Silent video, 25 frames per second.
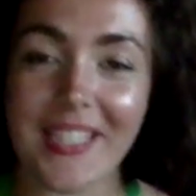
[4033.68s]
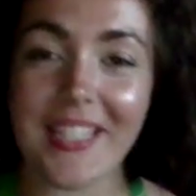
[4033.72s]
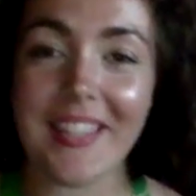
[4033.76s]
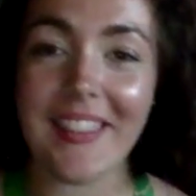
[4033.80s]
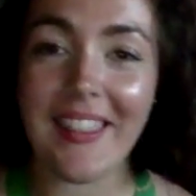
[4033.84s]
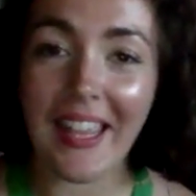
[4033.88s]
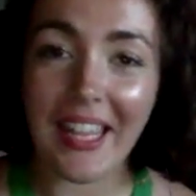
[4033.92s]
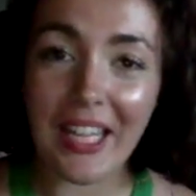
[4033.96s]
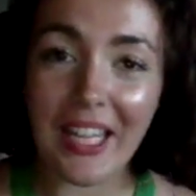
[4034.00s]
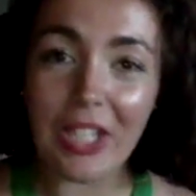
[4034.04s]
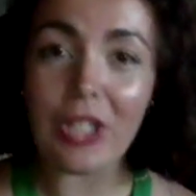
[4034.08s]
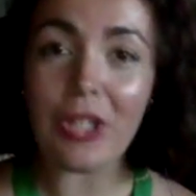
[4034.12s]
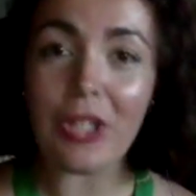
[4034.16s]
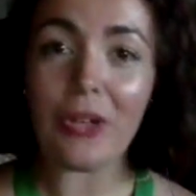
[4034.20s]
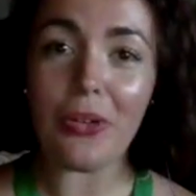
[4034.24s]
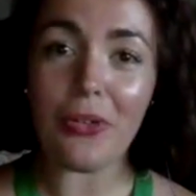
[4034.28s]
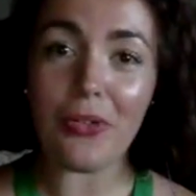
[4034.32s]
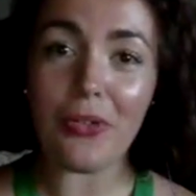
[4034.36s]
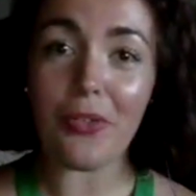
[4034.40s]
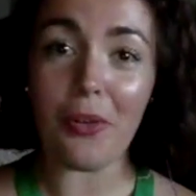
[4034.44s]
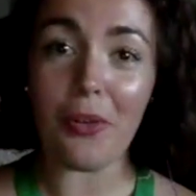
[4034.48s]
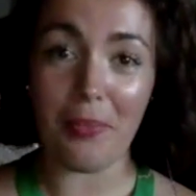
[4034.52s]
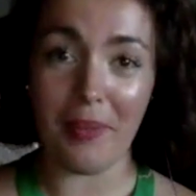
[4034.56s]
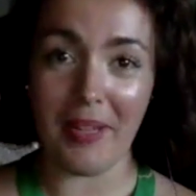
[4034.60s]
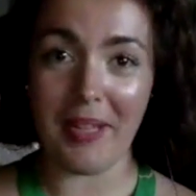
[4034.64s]
Thank you
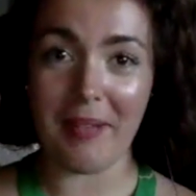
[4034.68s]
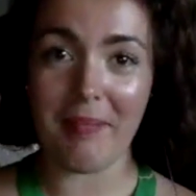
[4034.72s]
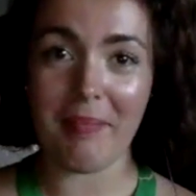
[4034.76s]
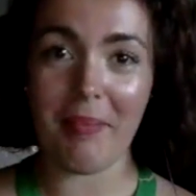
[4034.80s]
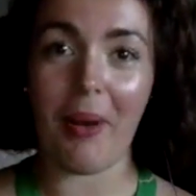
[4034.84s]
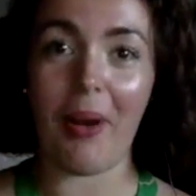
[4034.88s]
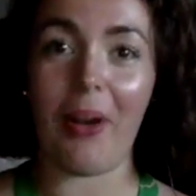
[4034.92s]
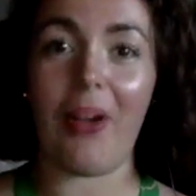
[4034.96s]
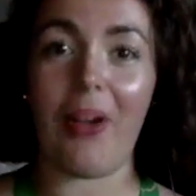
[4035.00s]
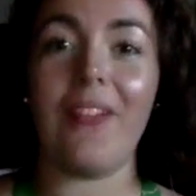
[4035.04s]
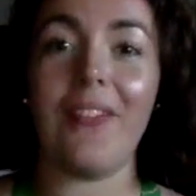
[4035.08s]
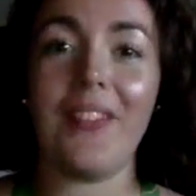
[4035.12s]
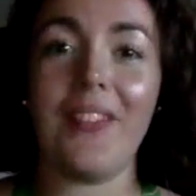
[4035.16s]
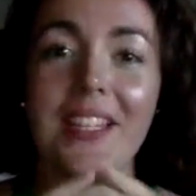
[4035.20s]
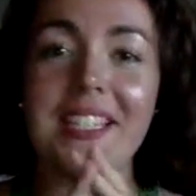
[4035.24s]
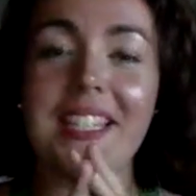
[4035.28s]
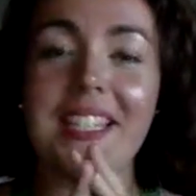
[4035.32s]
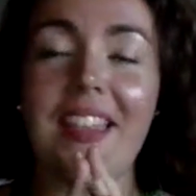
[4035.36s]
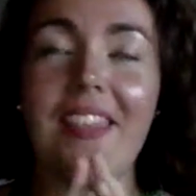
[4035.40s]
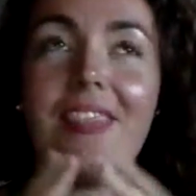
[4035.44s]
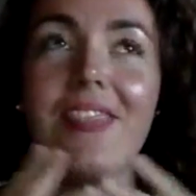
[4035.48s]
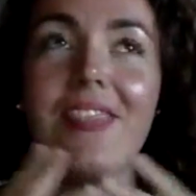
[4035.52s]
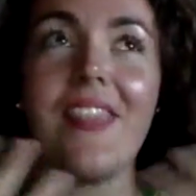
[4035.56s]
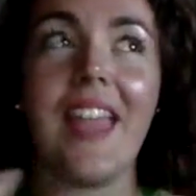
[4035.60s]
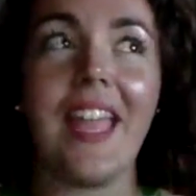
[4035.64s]
for being part of this,
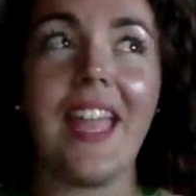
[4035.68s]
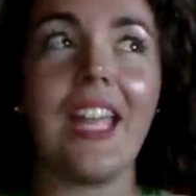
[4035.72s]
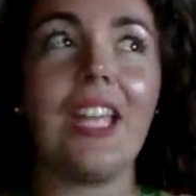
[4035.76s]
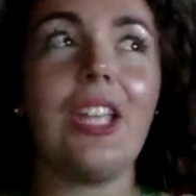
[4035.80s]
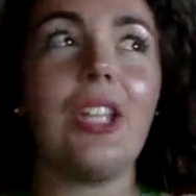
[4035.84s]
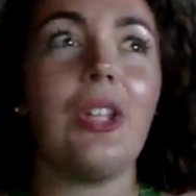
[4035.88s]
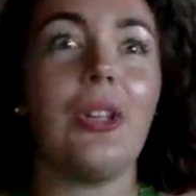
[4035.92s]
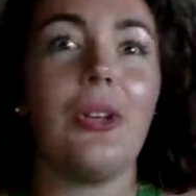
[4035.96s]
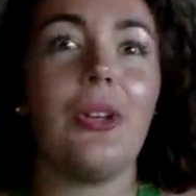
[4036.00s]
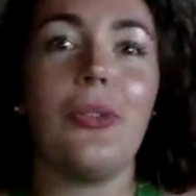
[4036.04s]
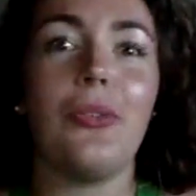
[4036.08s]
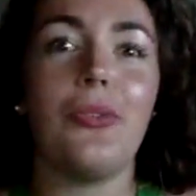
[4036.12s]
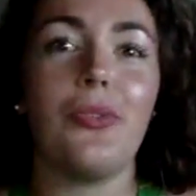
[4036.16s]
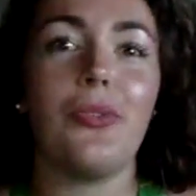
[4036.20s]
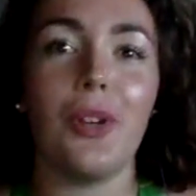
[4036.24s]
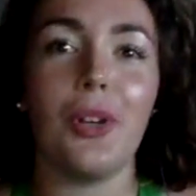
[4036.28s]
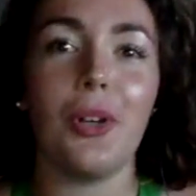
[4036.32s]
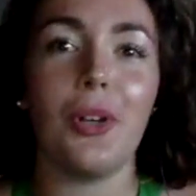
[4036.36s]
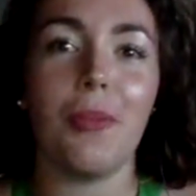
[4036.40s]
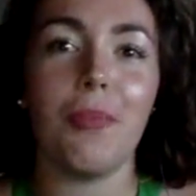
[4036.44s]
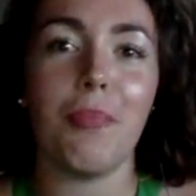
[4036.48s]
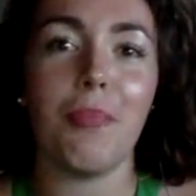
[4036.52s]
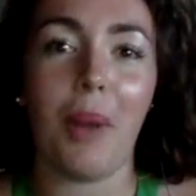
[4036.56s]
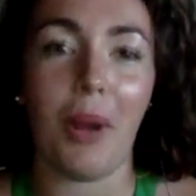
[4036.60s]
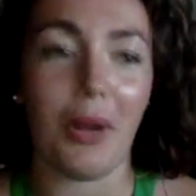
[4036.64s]
and thank you for
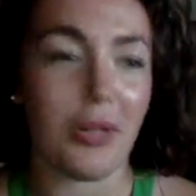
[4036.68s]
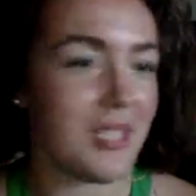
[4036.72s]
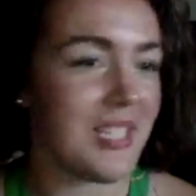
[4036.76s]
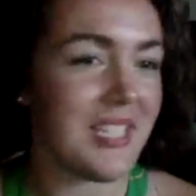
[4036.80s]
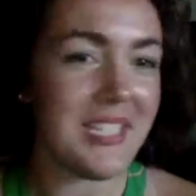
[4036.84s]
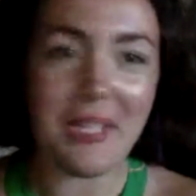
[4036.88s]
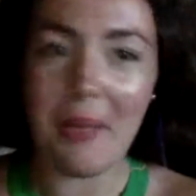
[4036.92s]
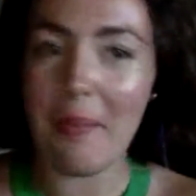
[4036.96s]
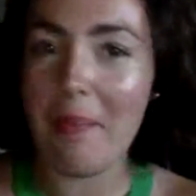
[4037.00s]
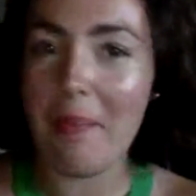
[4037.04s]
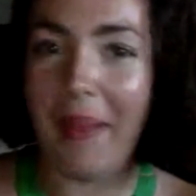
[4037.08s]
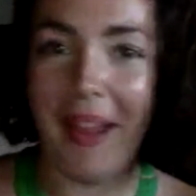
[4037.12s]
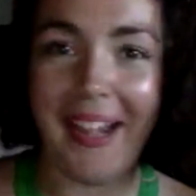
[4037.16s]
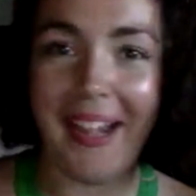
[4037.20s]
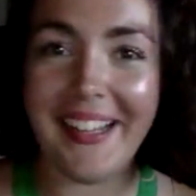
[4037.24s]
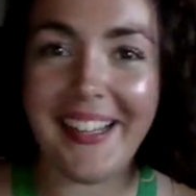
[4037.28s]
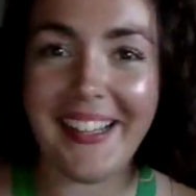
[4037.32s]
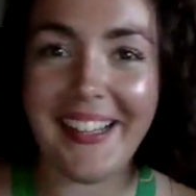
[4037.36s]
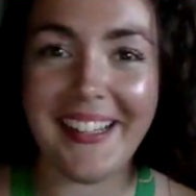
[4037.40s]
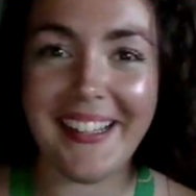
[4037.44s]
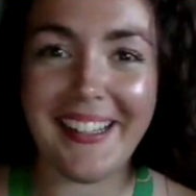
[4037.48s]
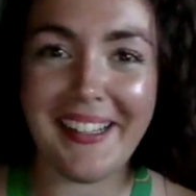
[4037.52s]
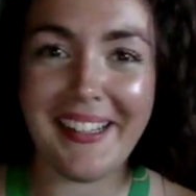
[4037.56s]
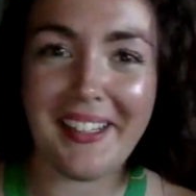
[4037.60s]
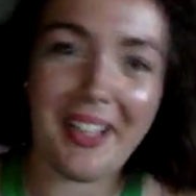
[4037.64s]

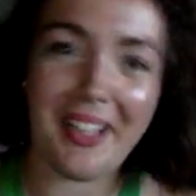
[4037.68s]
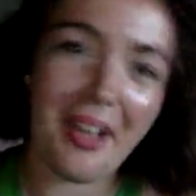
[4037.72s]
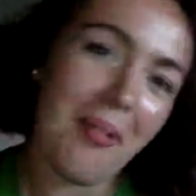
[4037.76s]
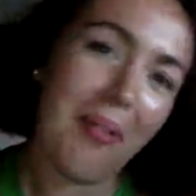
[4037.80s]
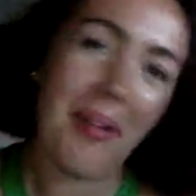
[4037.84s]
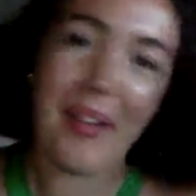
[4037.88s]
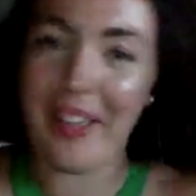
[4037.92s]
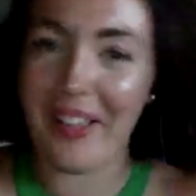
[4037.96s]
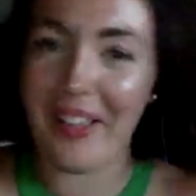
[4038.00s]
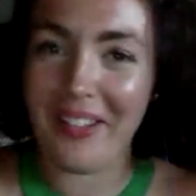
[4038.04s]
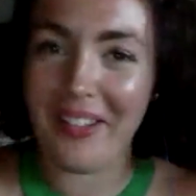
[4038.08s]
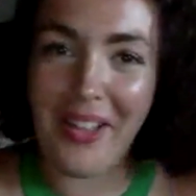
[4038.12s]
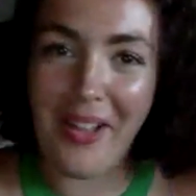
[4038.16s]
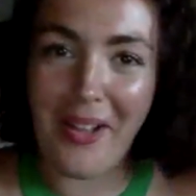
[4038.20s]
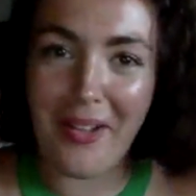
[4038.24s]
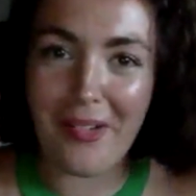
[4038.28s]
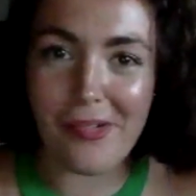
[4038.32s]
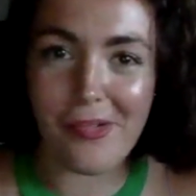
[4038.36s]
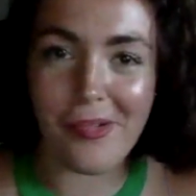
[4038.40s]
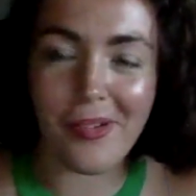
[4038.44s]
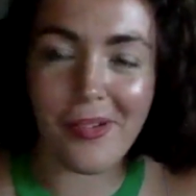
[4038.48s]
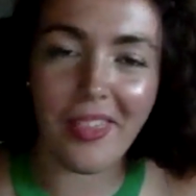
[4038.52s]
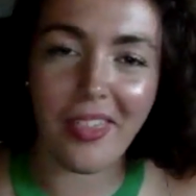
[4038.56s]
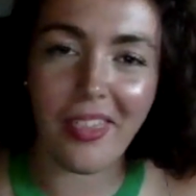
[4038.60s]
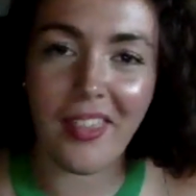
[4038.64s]
participating and going along
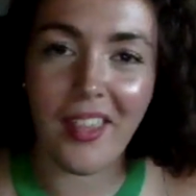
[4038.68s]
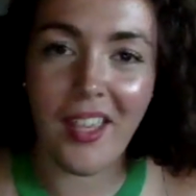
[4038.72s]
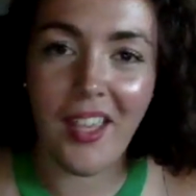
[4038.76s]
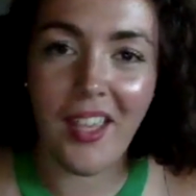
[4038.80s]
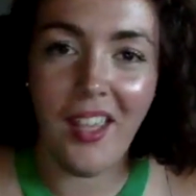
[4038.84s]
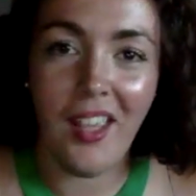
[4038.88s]
with